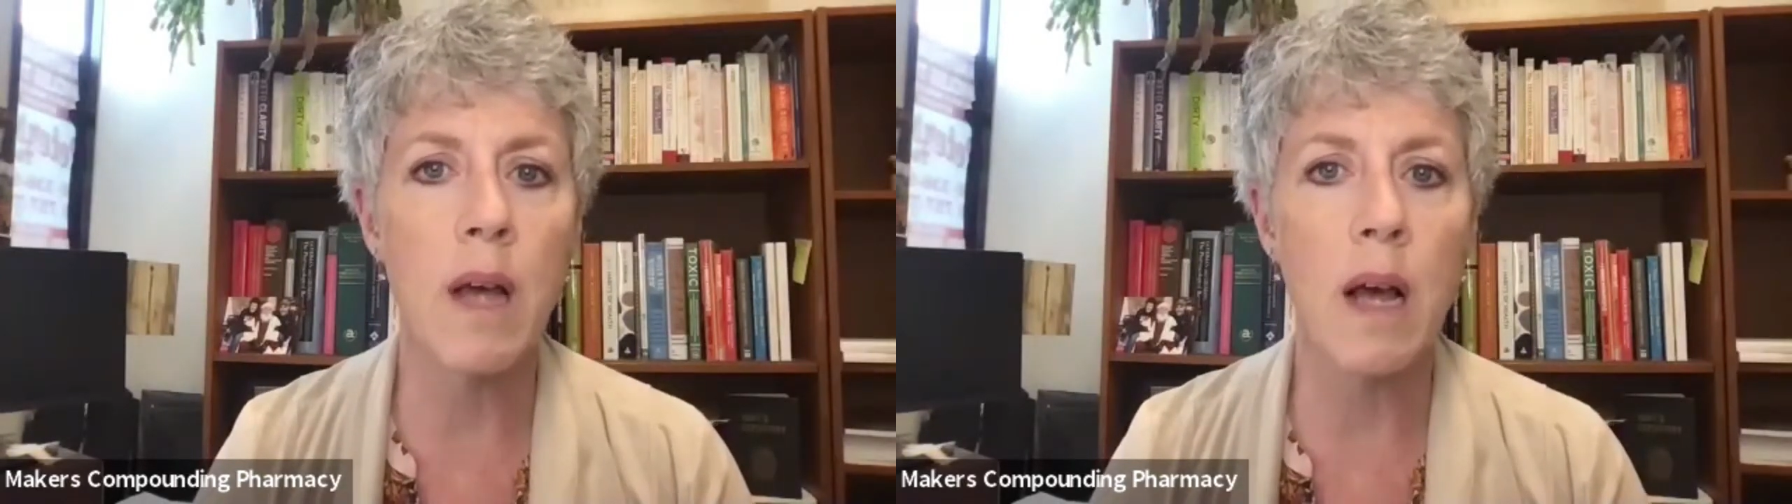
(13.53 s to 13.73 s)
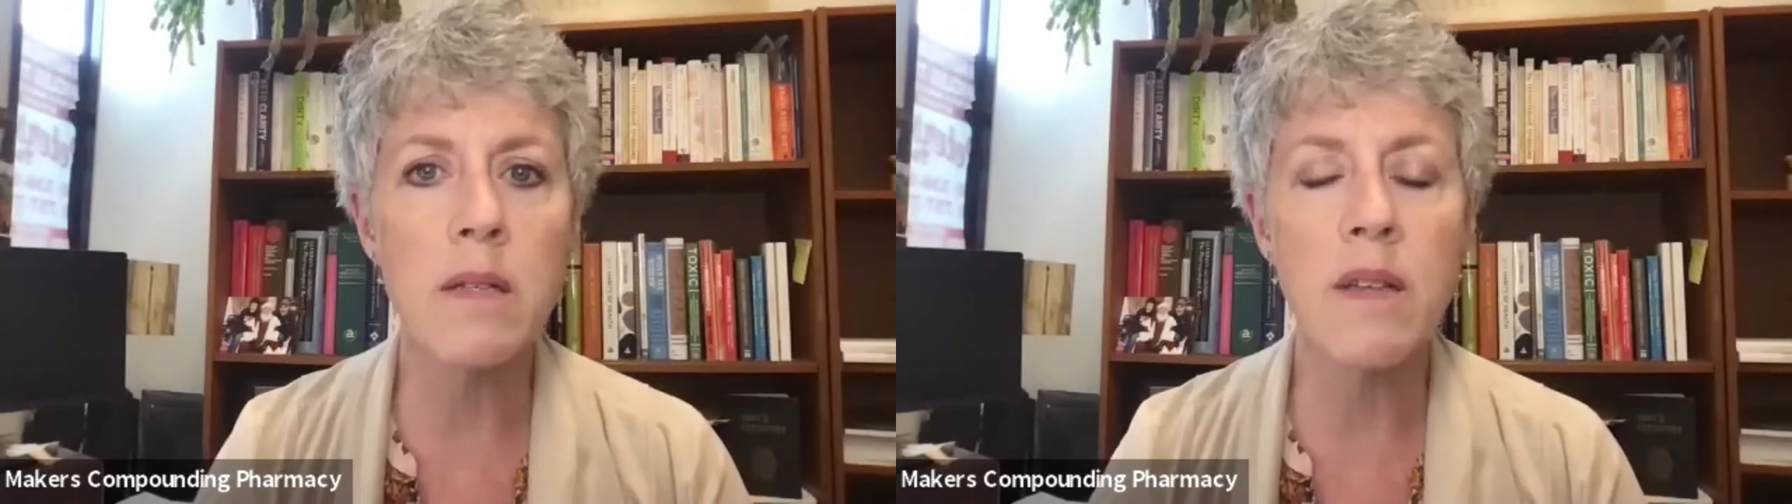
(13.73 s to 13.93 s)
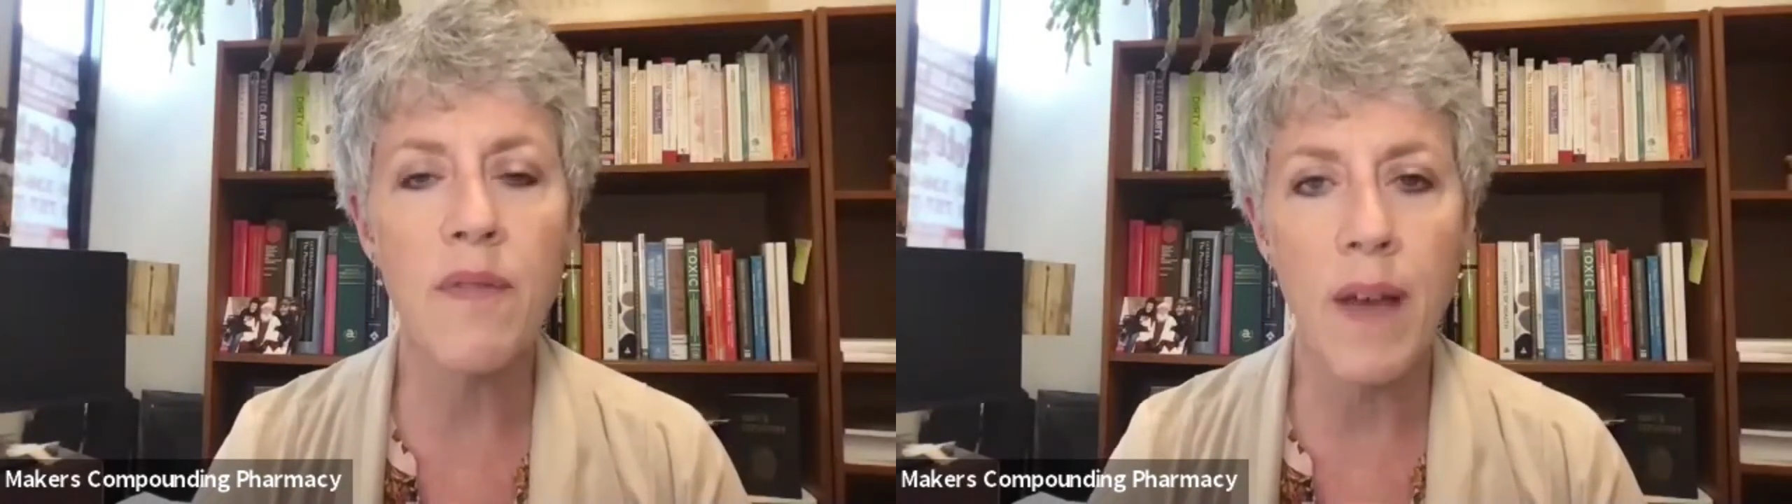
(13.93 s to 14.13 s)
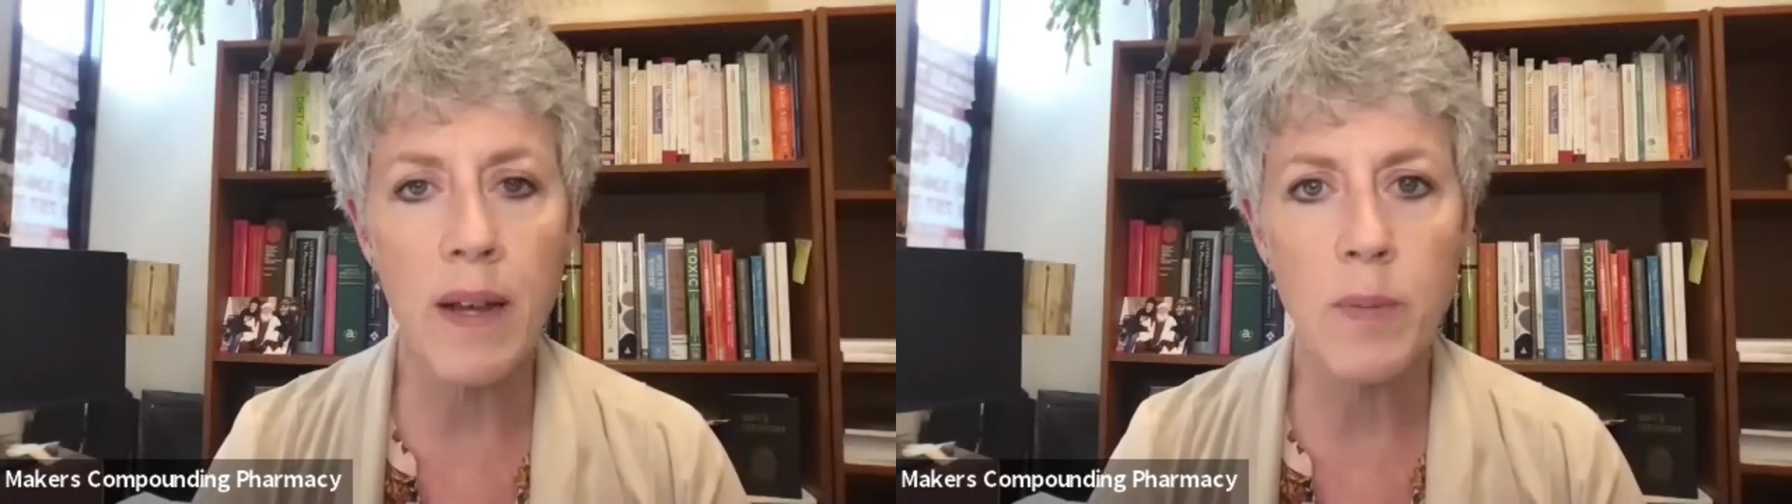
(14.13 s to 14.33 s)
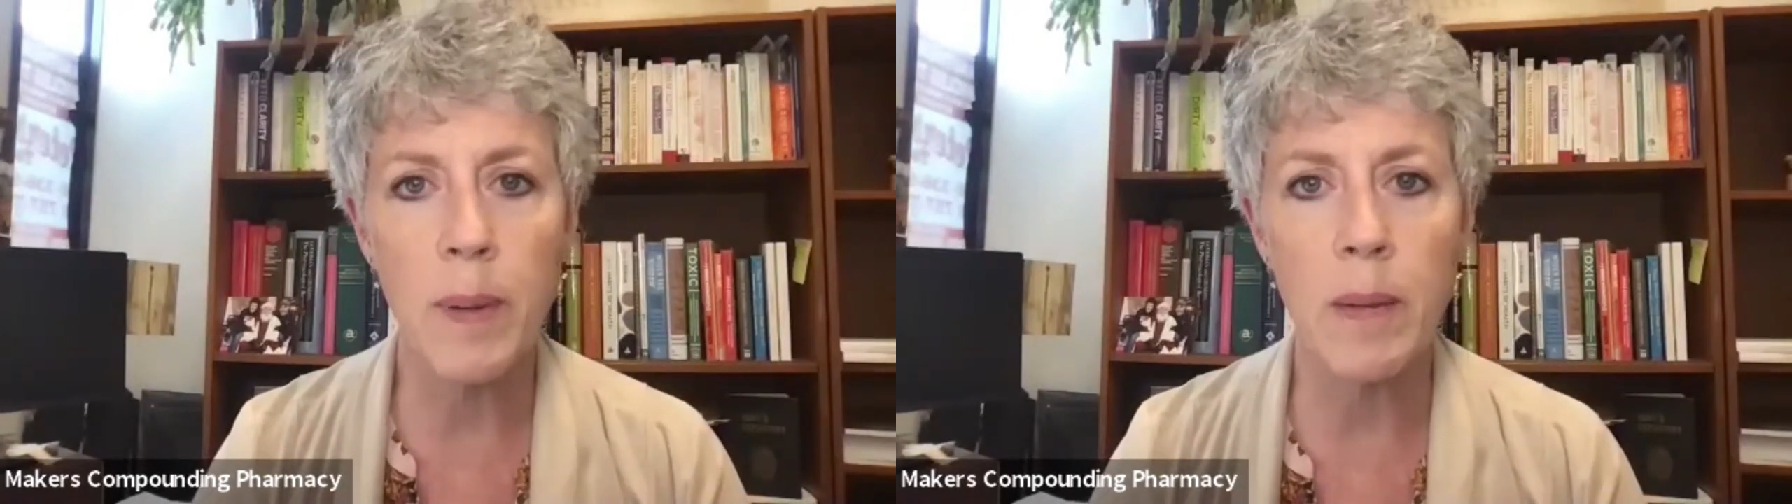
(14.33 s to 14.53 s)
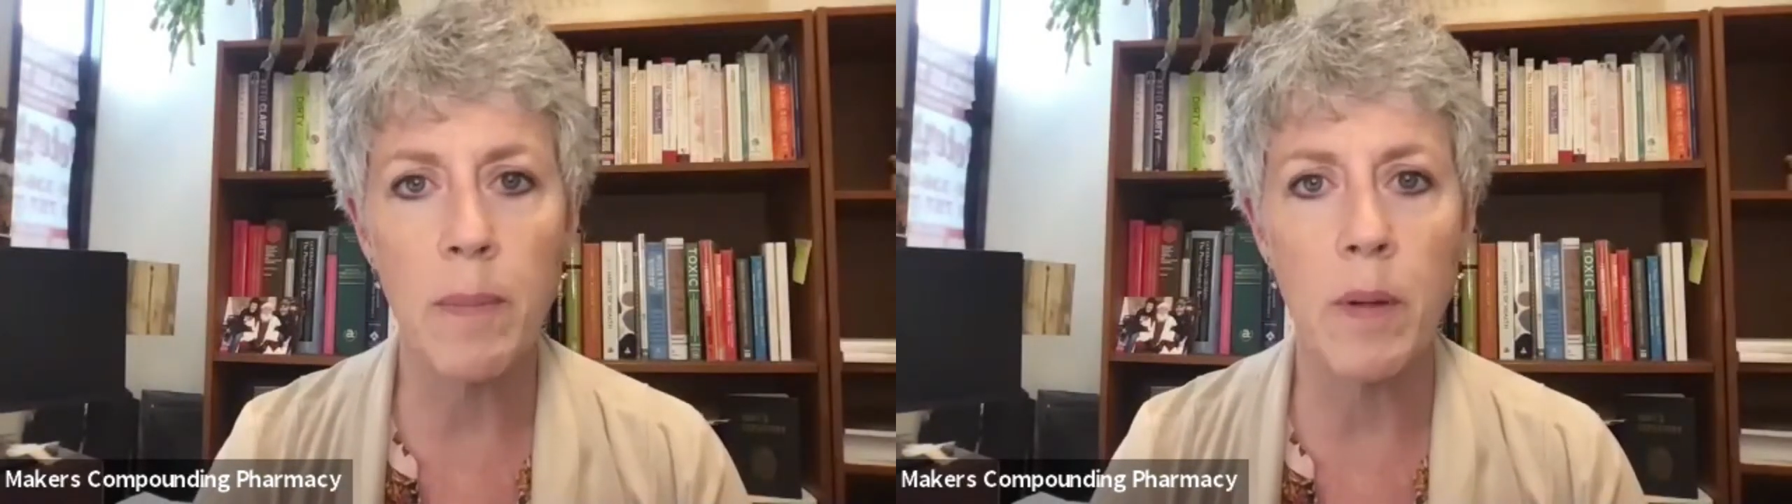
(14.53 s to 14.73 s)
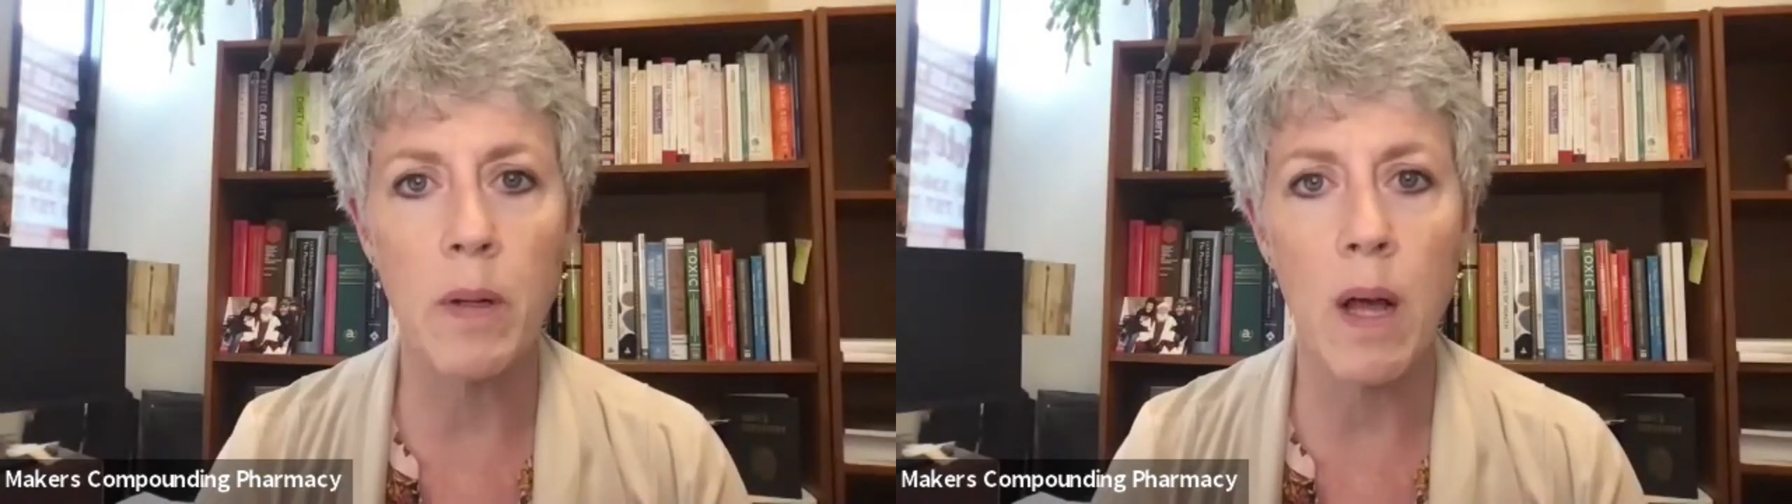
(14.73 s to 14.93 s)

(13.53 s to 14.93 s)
does affect people